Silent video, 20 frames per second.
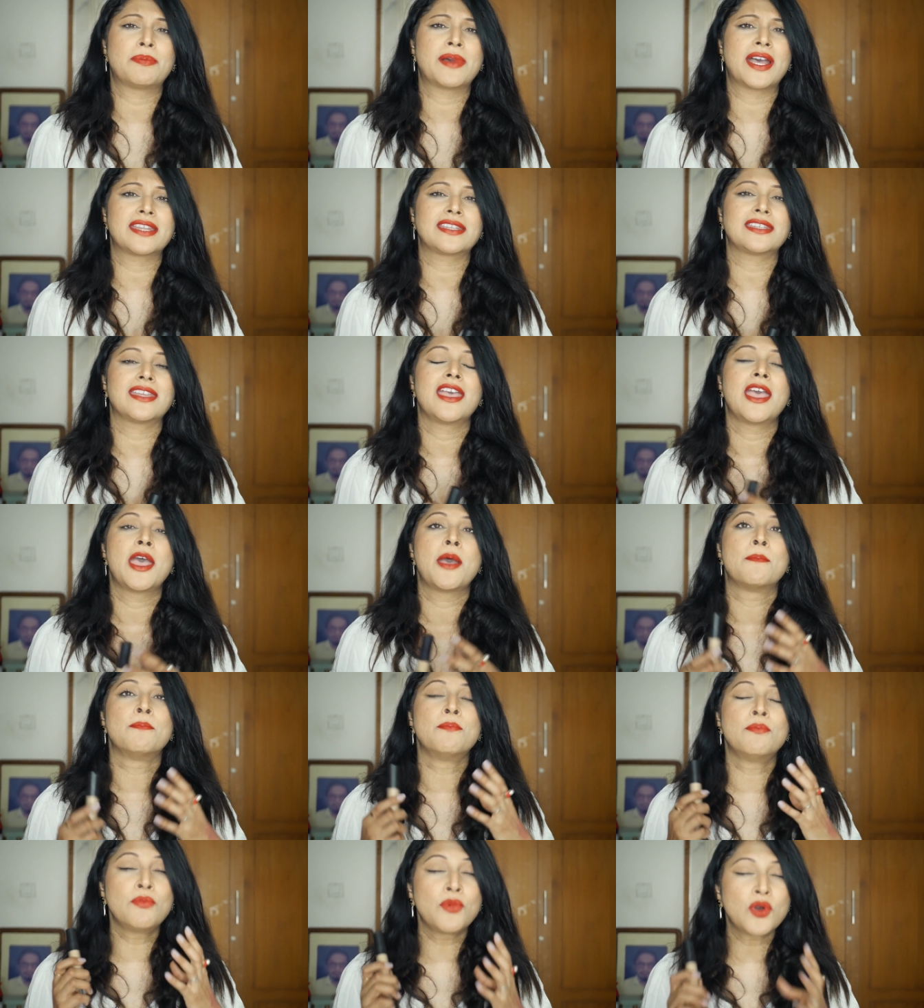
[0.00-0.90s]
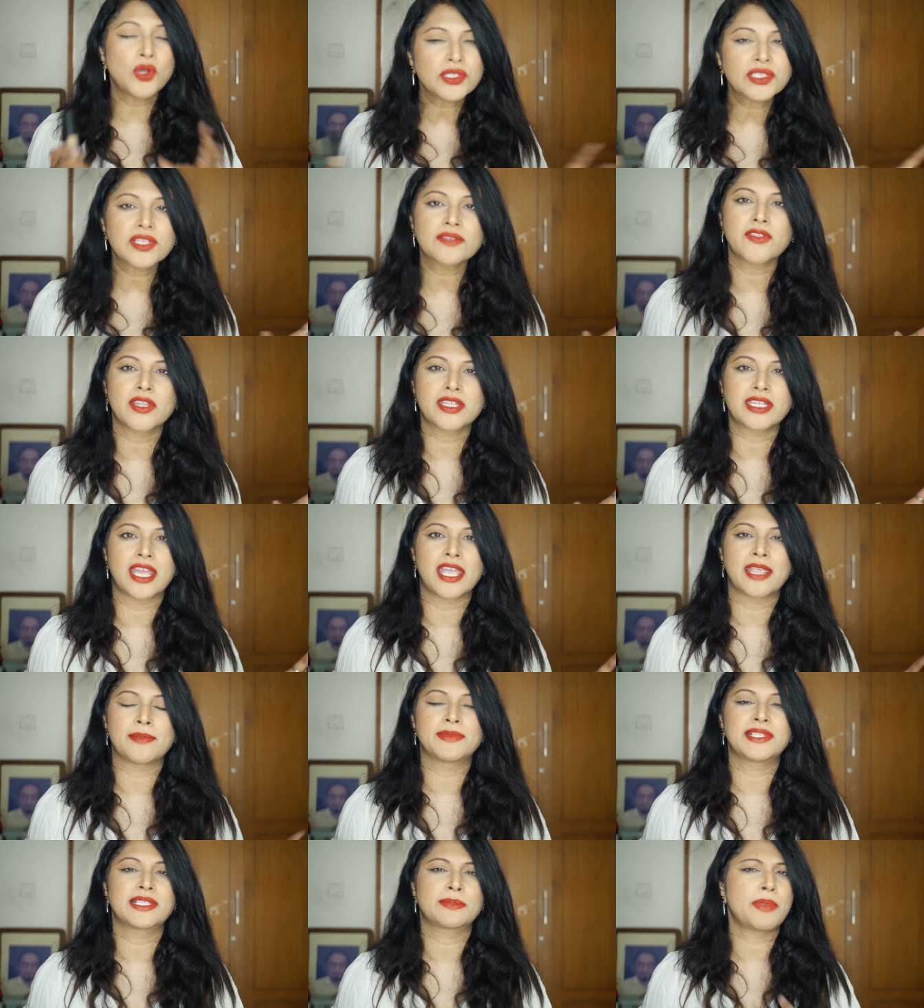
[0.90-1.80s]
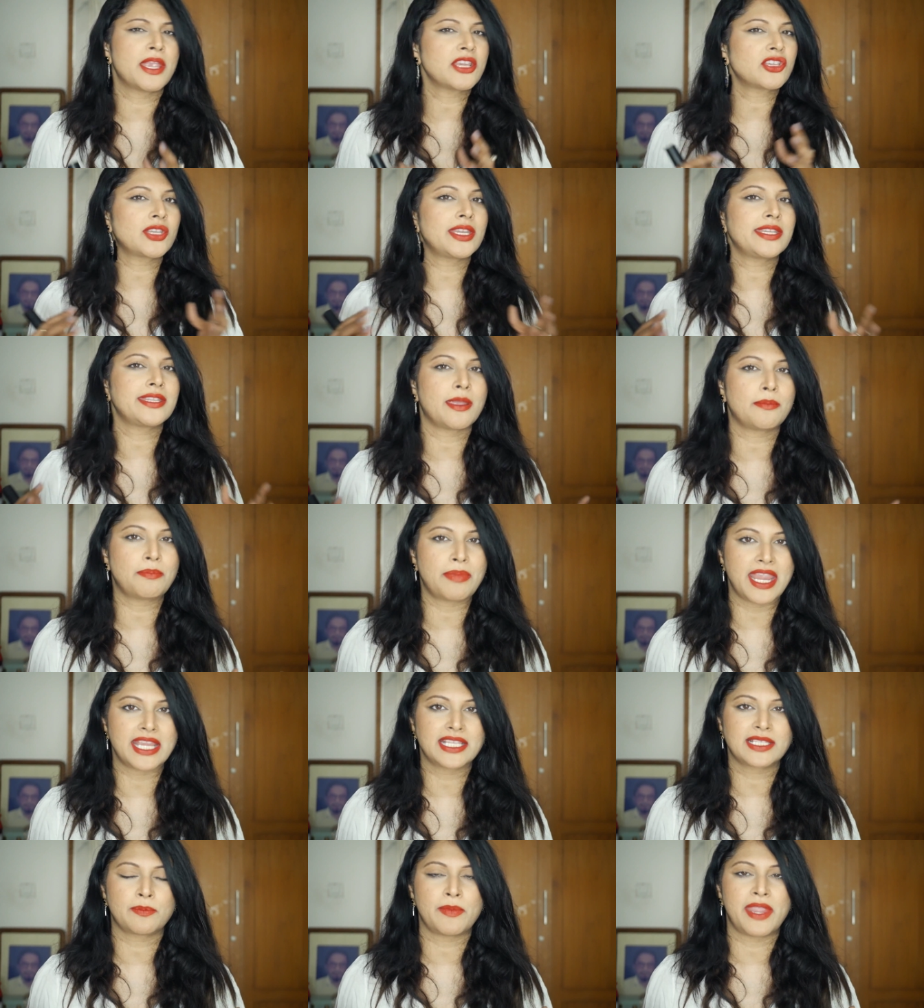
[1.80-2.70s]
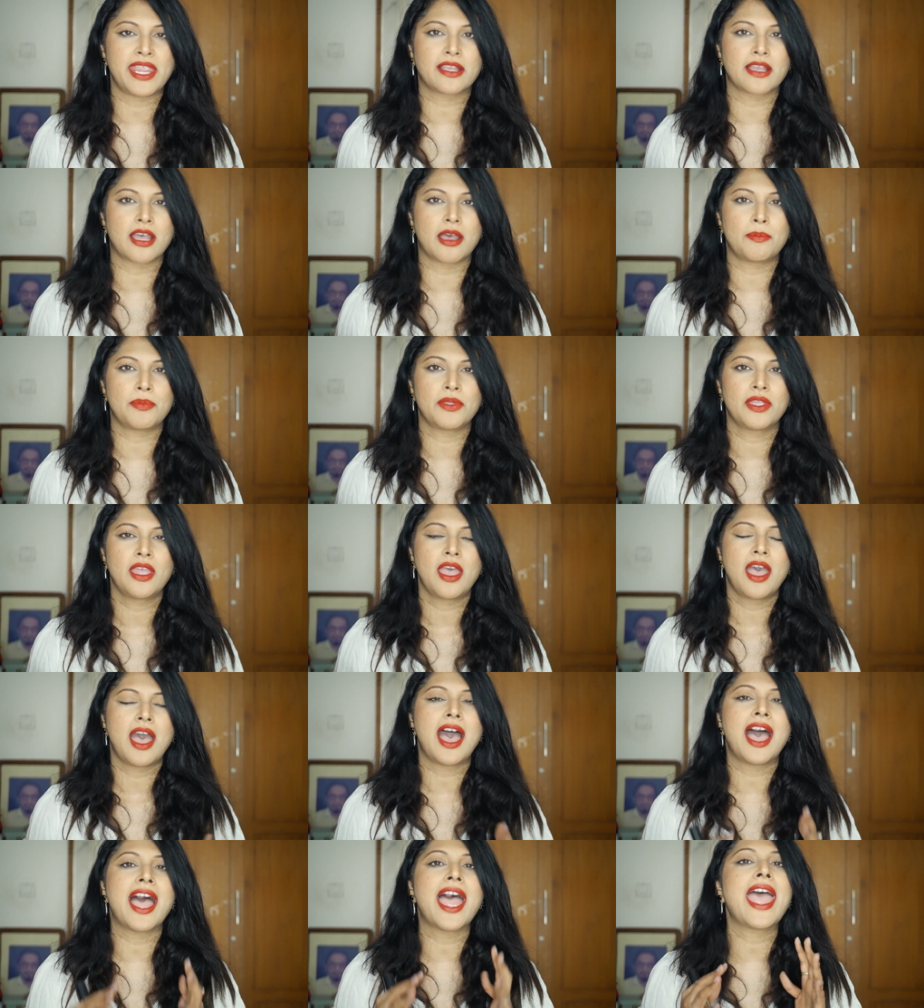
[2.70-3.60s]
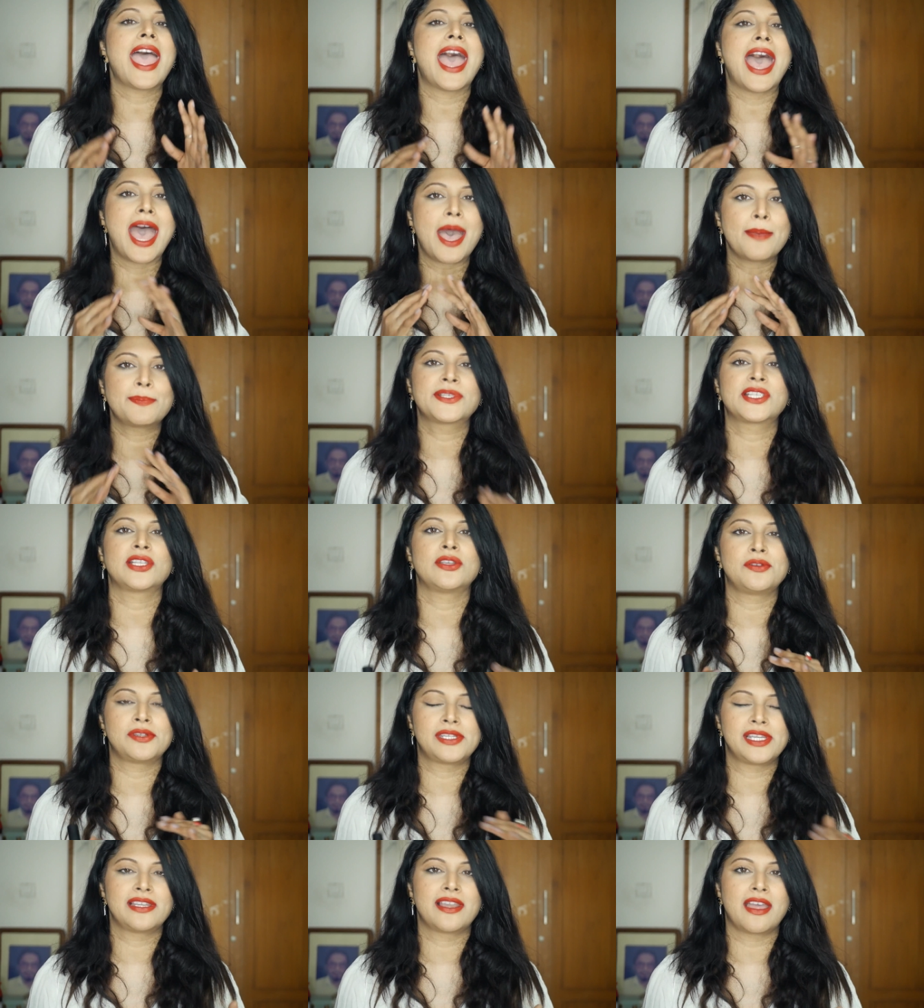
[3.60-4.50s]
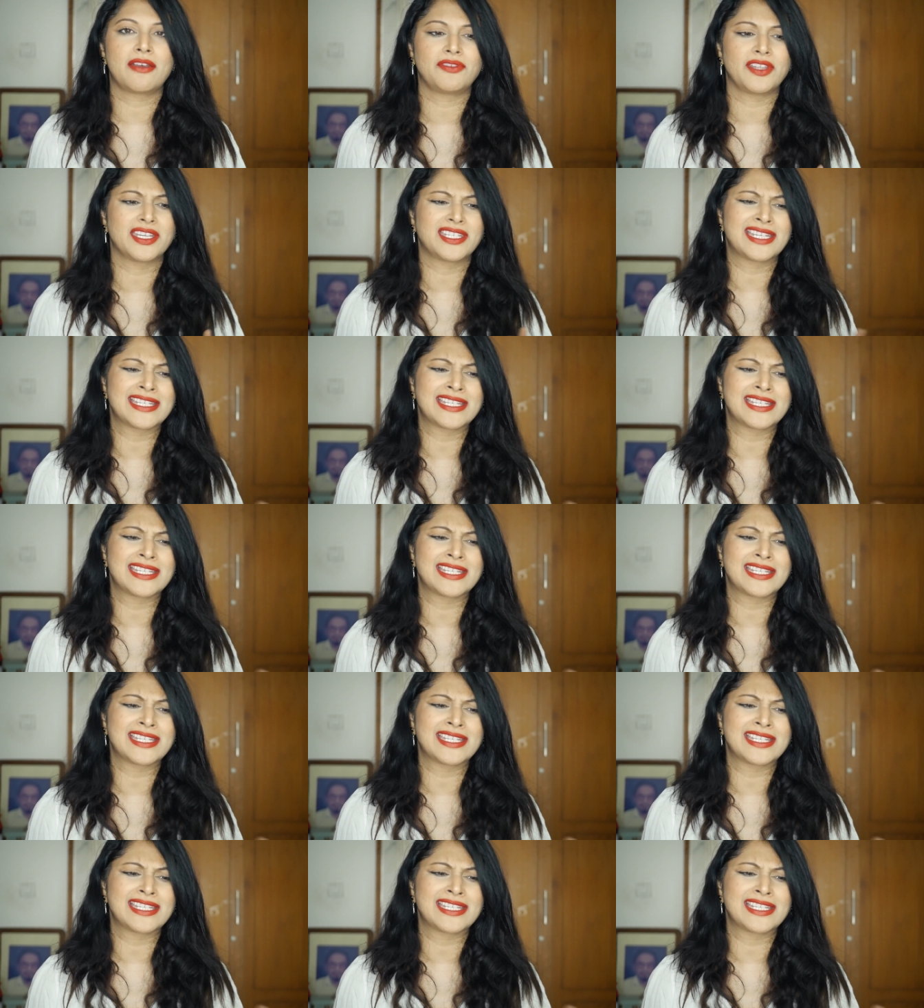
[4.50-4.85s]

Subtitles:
But most of the time, especially their base makeup, I absolutely love it.